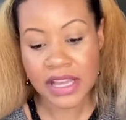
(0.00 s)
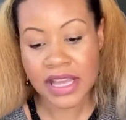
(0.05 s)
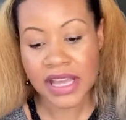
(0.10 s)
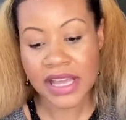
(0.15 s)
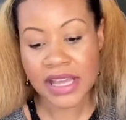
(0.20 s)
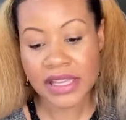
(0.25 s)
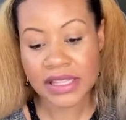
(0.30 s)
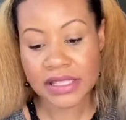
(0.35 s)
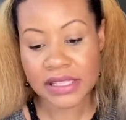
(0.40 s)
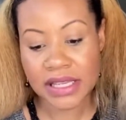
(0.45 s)

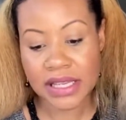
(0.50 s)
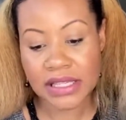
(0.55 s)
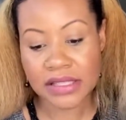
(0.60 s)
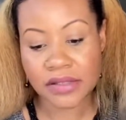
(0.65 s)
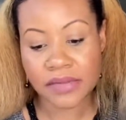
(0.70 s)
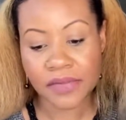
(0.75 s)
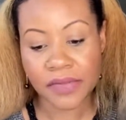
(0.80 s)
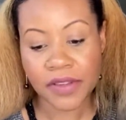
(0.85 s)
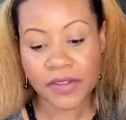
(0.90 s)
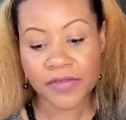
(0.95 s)
It says
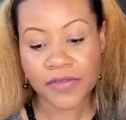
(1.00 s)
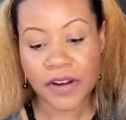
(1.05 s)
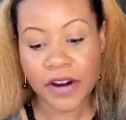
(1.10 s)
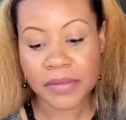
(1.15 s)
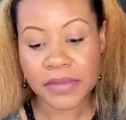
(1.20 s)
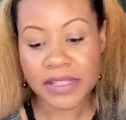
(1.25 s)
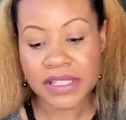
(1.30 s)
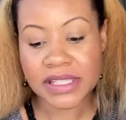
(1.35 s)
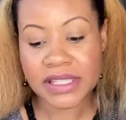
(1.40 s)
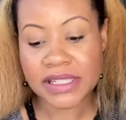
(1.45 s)

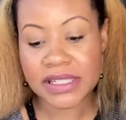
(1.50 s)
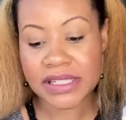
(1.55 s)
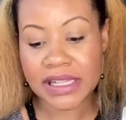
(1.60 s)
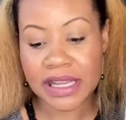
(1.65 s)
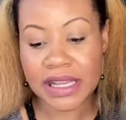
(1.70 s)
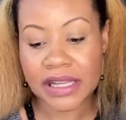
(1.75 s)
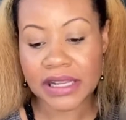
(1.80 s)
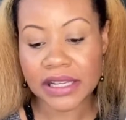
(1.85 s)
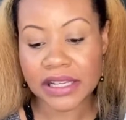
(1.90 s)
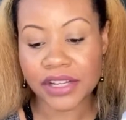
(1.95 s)
Pharmacy
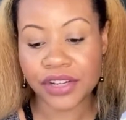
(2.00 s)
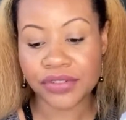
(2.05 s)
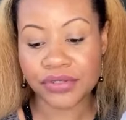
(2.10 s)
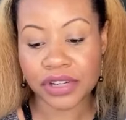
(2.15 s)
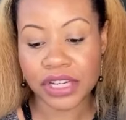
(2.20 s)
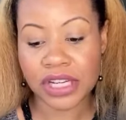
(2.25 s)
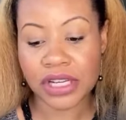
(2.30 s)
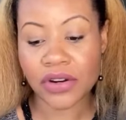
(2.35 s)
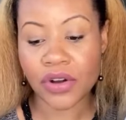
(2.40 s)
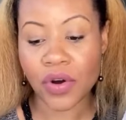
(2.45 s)
Daily
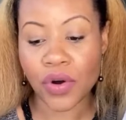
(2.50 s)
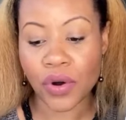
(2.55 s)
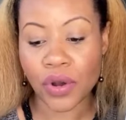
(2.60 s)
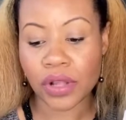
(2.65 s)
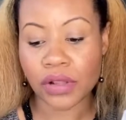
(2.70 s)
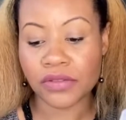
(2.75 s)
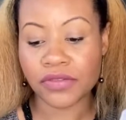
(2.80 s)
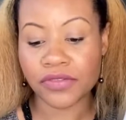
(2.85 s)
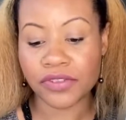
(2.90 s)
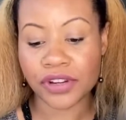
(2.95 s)
Green
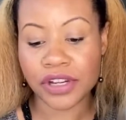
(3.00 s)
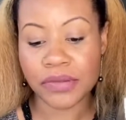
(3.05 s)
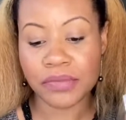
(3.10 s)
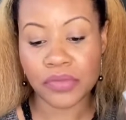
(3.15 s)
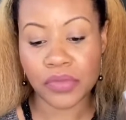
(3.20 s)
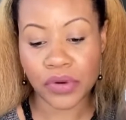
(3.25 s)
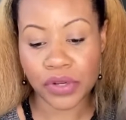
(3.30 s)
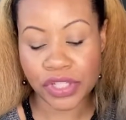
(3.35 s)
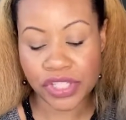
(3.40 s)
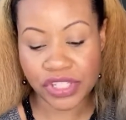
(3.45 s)
Oil-Free
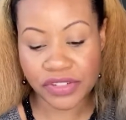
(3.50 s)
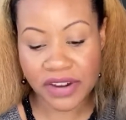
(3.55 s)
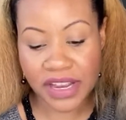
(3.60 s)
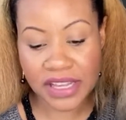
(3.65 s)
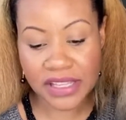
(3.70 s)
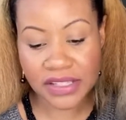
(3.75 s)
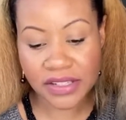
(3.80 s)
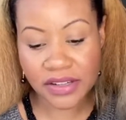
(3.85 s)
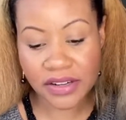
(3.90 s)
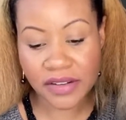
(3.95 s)

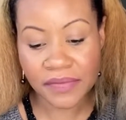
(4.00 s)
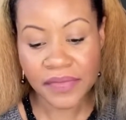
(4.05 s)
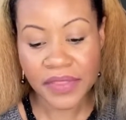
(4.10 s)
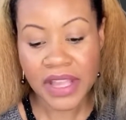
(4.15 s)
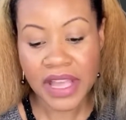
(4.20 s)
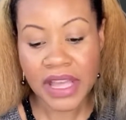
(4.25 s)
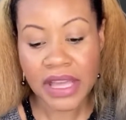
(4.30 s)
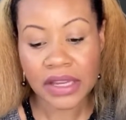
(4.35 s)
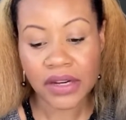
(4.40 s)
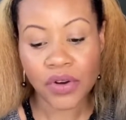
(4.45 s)
Moisturizer,
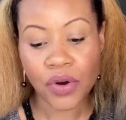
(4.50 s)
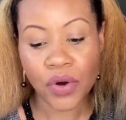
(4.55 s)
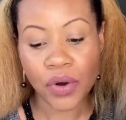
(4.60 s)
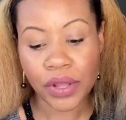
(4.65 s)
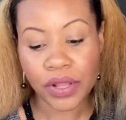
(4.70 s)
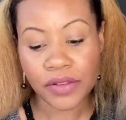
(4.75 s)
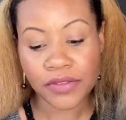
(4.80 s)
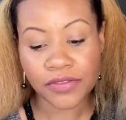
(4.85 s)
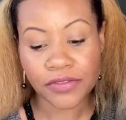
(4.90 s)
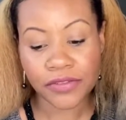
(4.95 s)
an
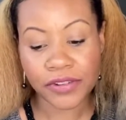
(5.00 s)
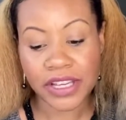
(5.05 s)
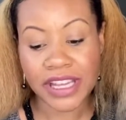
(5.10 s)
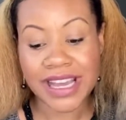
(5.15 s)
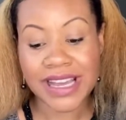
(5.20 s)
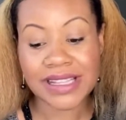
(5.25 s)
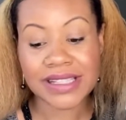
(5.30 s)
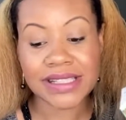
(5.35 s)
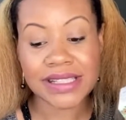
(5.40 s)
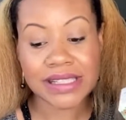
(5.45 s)
oil-free
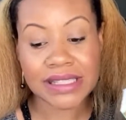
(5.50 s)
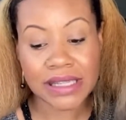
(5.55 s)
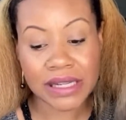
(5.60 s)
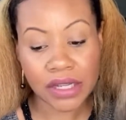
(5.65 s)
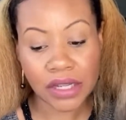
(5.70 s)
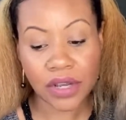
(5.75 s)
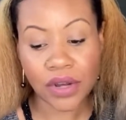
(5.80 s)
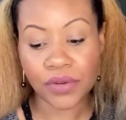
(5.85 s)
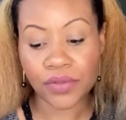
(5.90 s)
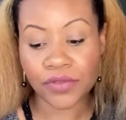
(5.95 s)
and
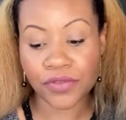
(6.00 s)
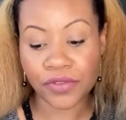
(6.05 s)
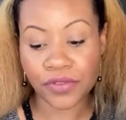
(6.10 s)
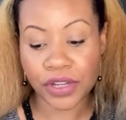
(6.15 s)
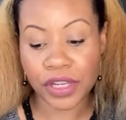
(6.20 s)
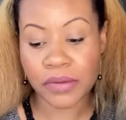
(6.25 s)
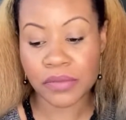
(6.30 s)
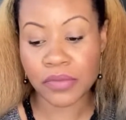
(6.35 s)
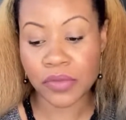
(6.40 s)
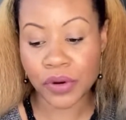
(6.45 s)

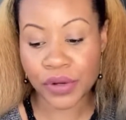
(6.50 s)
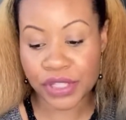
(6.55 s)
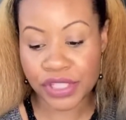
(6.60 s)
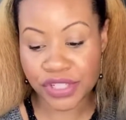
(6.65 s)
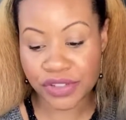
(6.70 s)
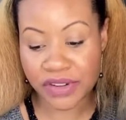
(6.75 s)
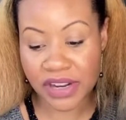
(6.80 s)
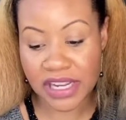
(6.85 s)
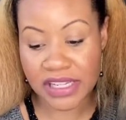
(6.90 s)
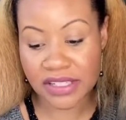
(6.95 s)
silicone-free
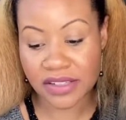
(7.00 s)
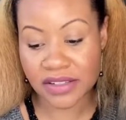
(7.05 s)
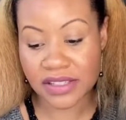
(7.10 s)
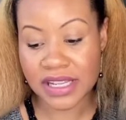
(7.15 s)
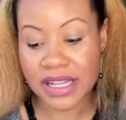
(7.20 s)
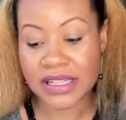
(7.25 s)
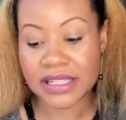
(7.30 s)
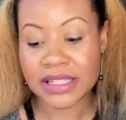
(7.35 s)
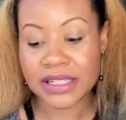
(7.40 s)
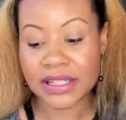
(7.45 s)
moisturizer
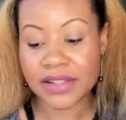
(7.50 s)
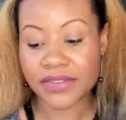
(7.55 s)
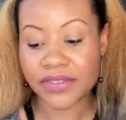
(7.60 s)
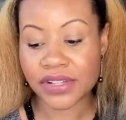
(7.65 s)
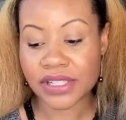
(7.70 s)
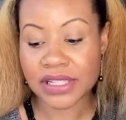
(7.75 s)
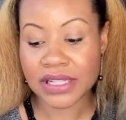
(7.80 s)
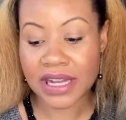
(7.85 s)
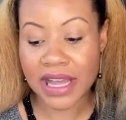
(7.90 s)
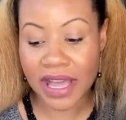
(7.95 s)
that delivers
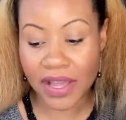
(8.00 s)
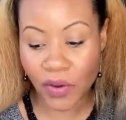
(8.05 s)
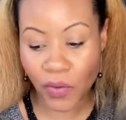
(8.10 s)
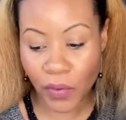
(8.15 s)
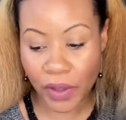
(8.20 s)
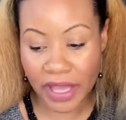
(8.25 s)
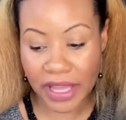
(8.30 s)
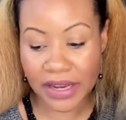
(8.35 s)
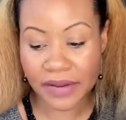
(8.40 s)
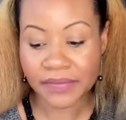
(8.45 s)

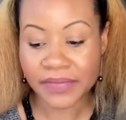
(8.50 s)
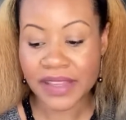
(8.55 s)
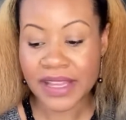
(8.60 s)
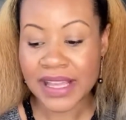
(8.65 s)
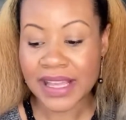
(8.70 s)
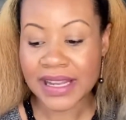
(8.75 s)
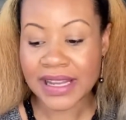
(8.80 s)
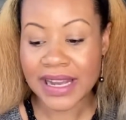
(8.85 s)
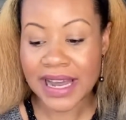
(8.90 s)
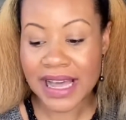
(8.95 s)
lightweight,
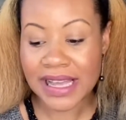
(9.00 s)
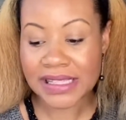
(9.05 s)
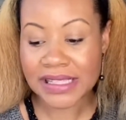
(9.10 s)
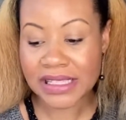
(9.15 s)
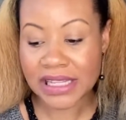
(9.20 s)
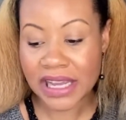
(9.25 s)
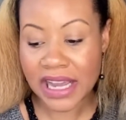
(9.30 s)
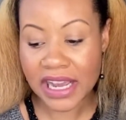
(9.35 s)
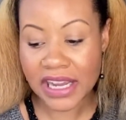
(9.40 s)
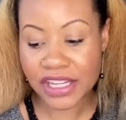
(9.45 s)

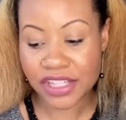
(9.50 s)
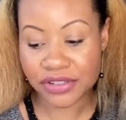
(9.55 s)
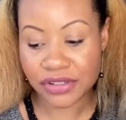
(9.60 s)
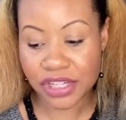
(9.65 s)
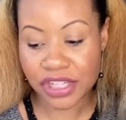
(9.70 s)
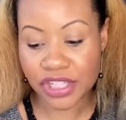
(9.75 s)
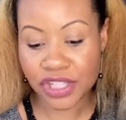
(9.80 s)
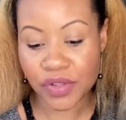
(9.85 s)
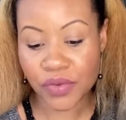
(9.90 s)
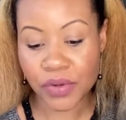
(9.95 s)
lasting
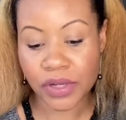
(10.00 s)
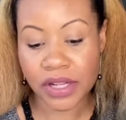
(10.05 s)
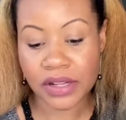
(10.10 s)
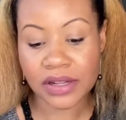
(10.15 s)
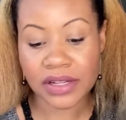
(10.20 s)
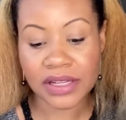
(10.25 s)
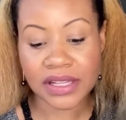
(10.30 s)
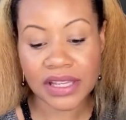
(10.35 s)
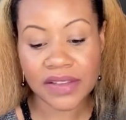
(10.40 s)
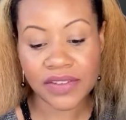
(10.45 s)
hydration without
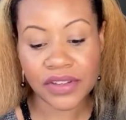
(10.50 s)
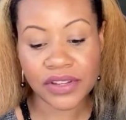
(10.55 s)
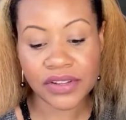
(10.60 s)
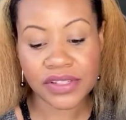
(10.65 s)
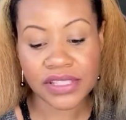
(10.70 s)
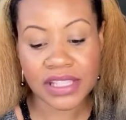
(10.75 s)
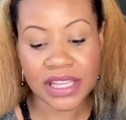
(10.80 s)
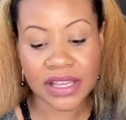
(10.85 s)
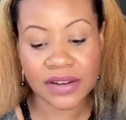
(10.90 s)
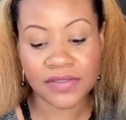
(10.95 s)
leaving your
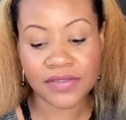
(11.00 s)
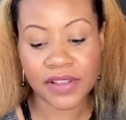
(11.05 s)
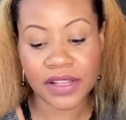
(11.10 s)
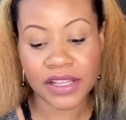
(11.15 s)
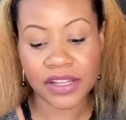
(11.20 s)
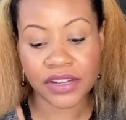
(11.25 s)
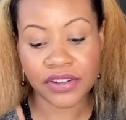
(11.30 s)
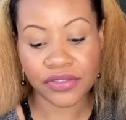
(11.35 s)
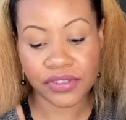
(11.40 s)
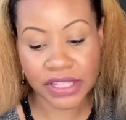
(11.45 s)
skin
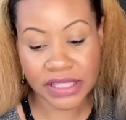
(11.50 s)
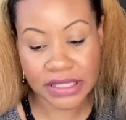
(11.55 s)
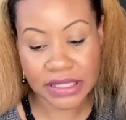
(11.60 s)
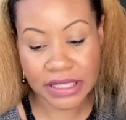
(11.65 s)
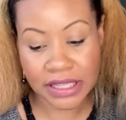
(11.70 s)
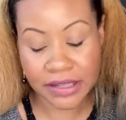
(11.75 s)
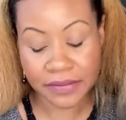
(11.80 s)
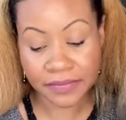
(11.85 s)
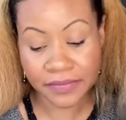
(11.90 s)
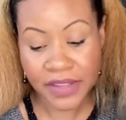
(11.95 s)
feeling greasy.